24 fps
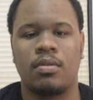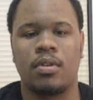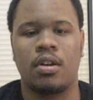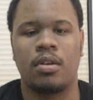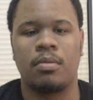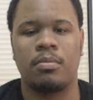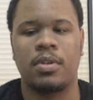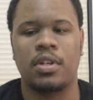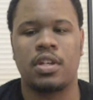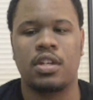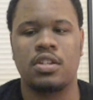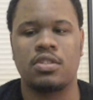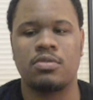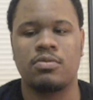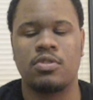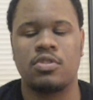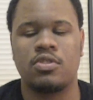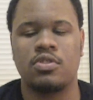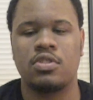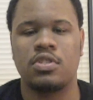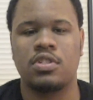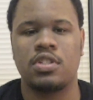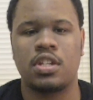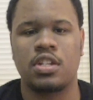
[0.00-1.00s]
um, because we
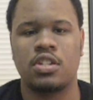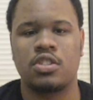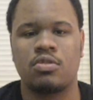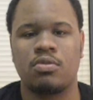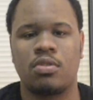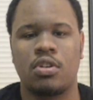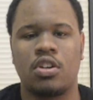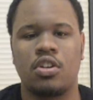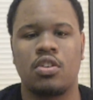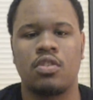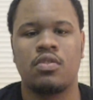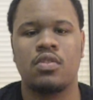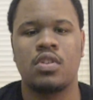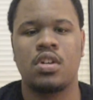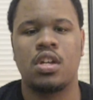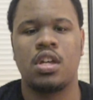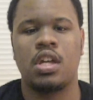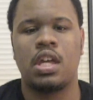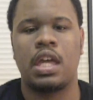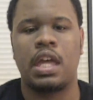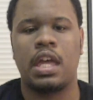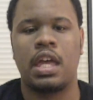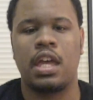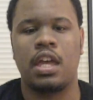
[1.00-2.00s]
used to take 12
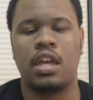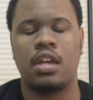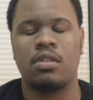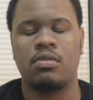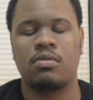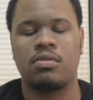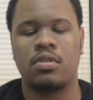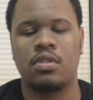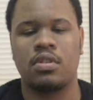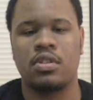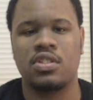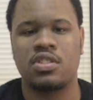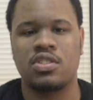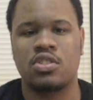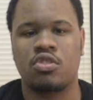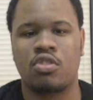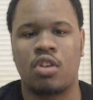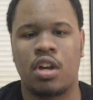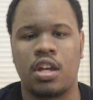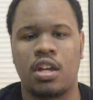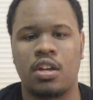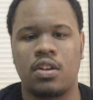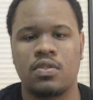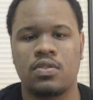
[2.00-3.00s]
and it's
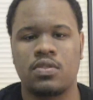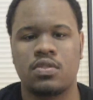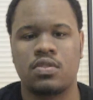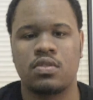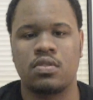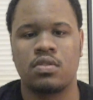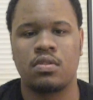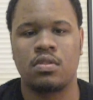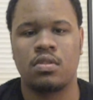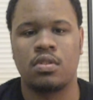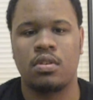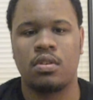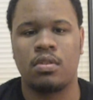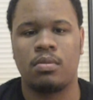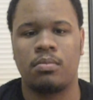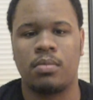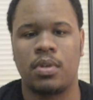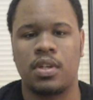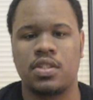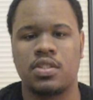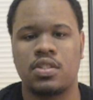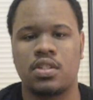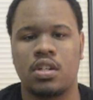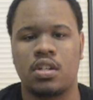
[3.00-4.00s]
tryouts
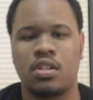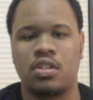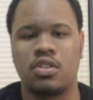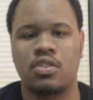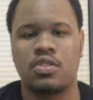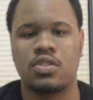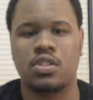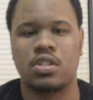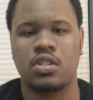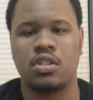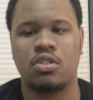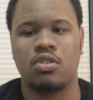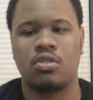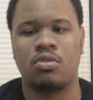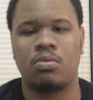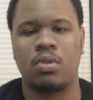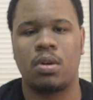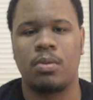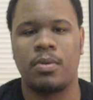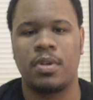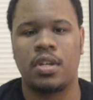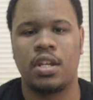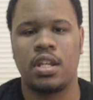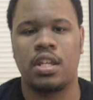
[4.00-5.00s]
based on your skill,
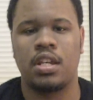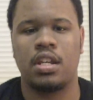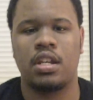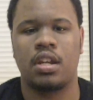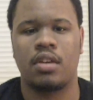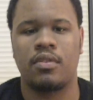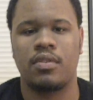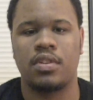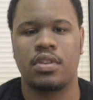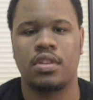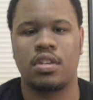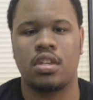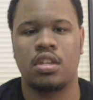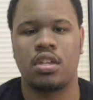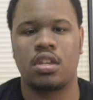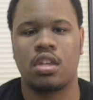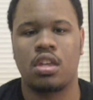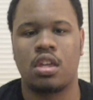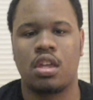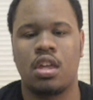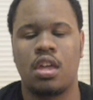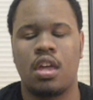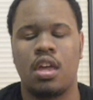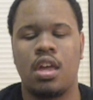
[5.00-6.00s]
what we need and everything.
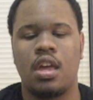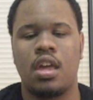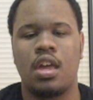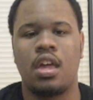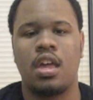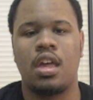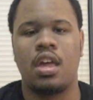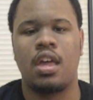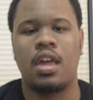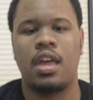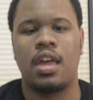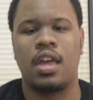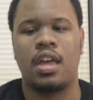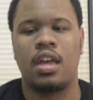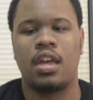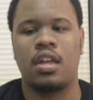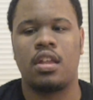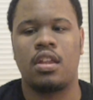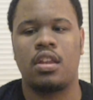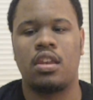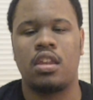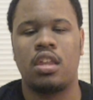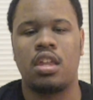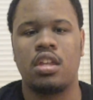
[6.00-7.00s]

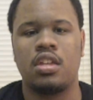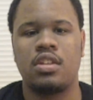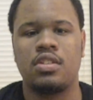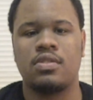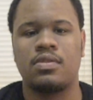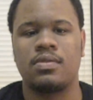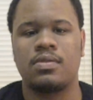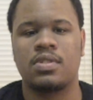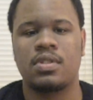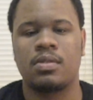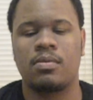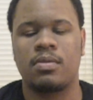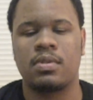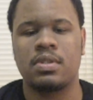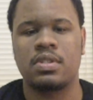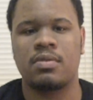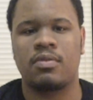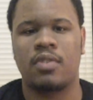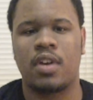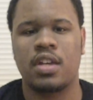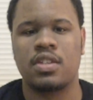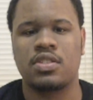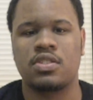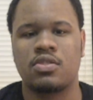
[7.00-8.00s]
And each
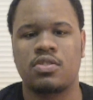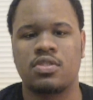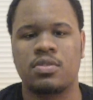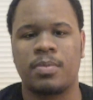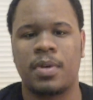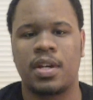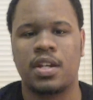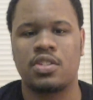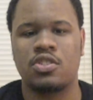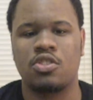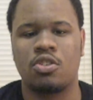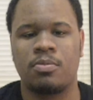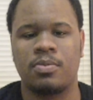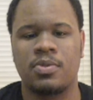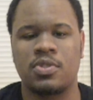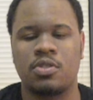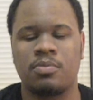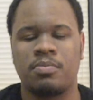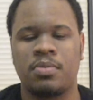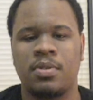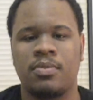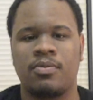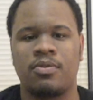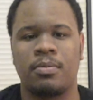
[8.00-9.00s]
roster spot is open,
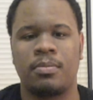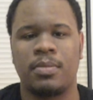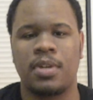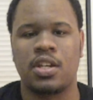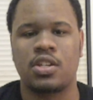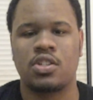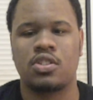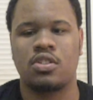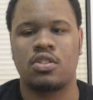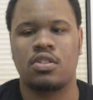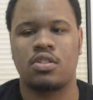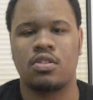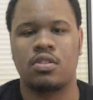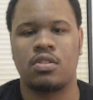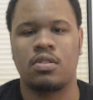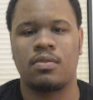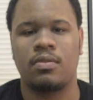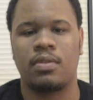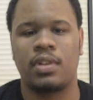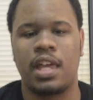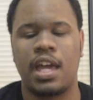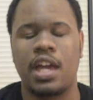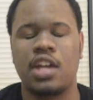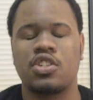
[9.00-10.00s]
so people from next year,
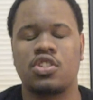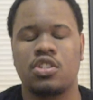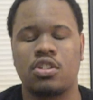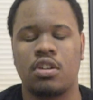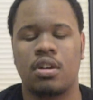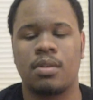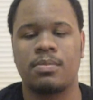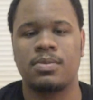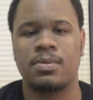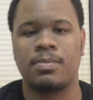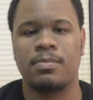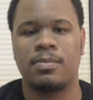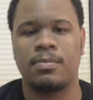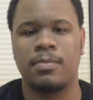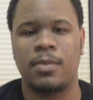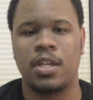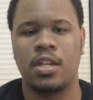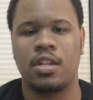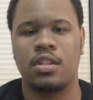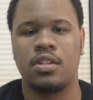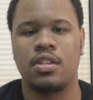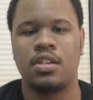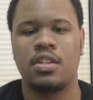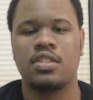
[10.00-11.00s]
last year I'm
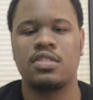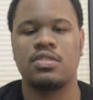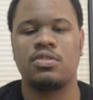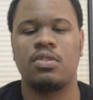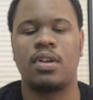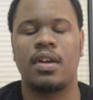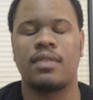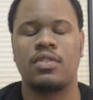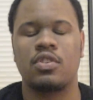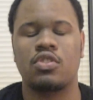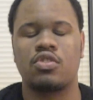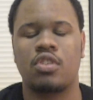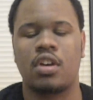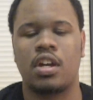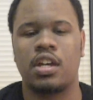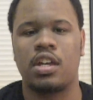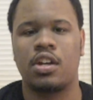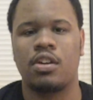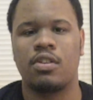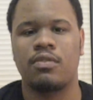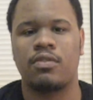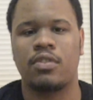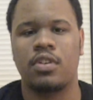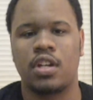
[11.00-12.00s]
mean, still have to try
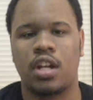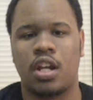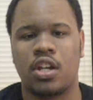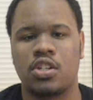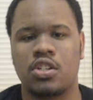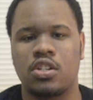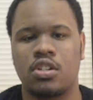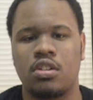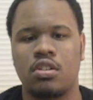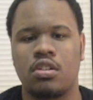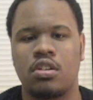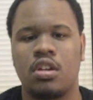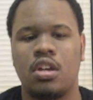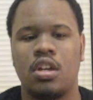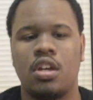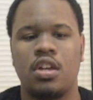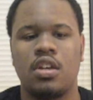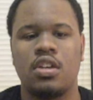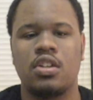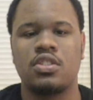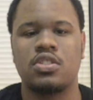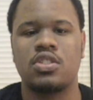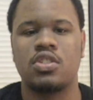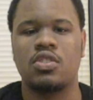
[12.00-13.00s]
out for next year.
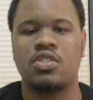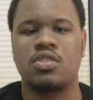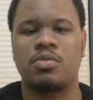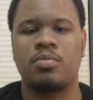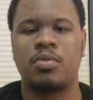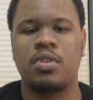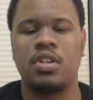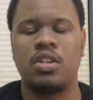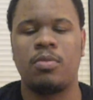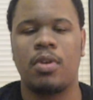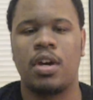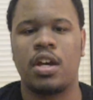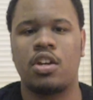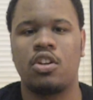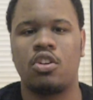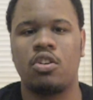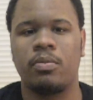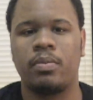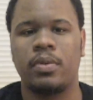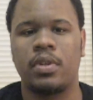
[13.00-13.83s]
So it's pretty wide